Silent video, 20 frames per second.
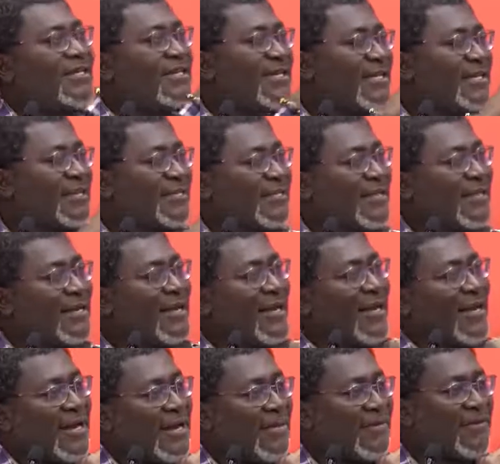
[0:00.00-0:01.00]
in its
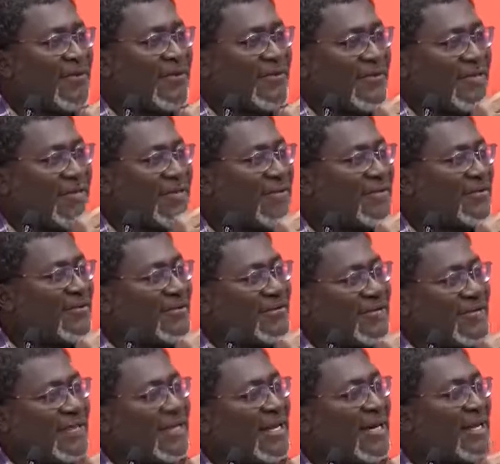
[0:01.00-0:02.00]
prevalence over
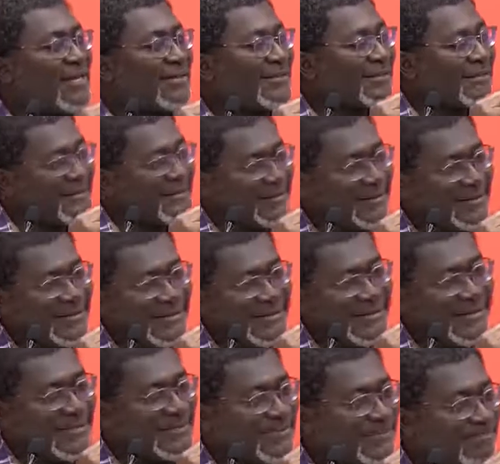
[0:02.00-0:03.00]
the last
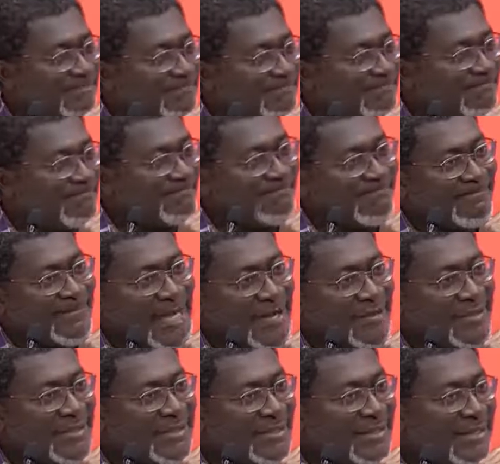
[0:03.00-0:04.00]
I
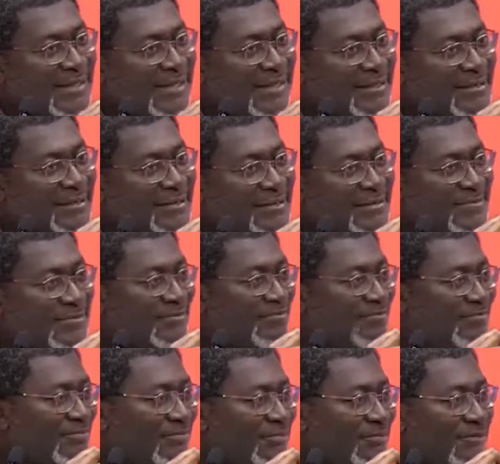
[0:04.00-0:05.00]
would say
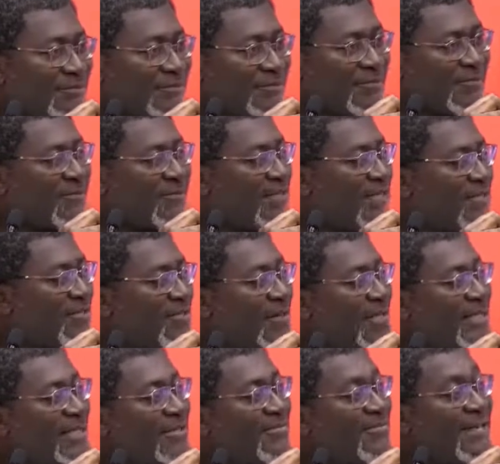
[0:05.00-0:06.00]
15 to
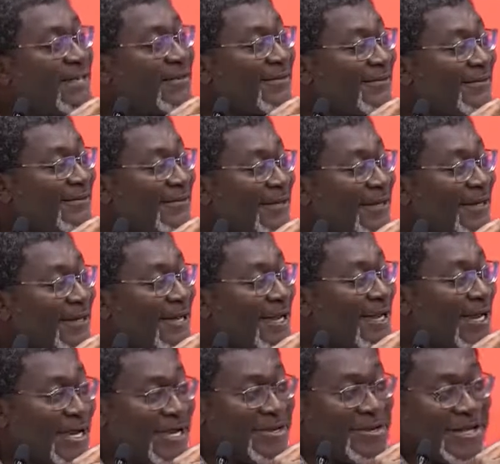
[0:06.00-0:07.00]
18 months.
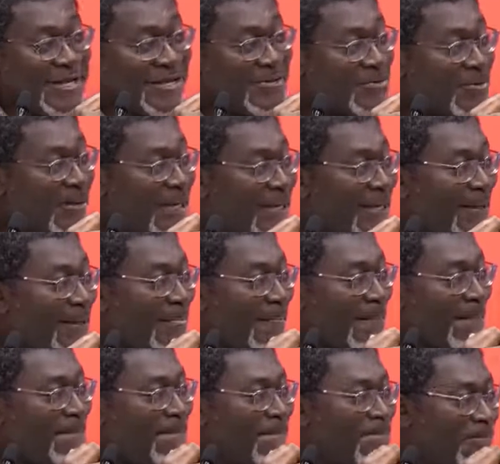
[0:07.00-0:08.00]
And can you guess why?
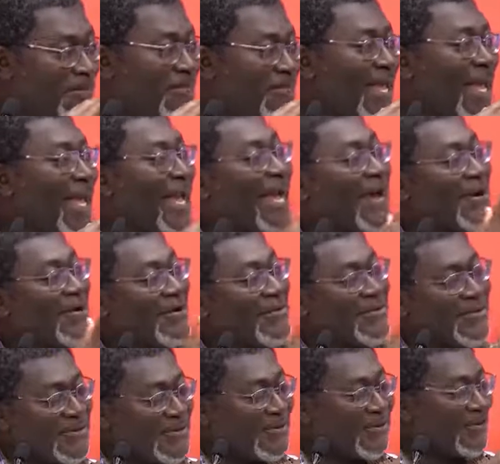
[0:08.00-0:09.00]
Our
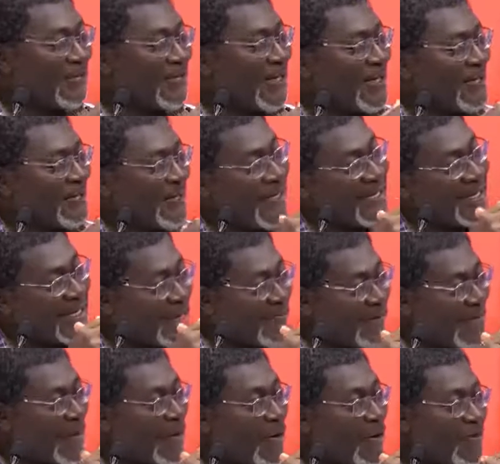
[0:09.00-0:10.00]
good old friend
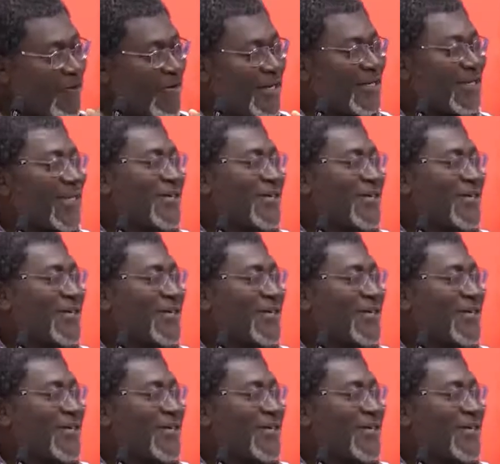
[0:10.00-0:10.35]
pandemic, COVID.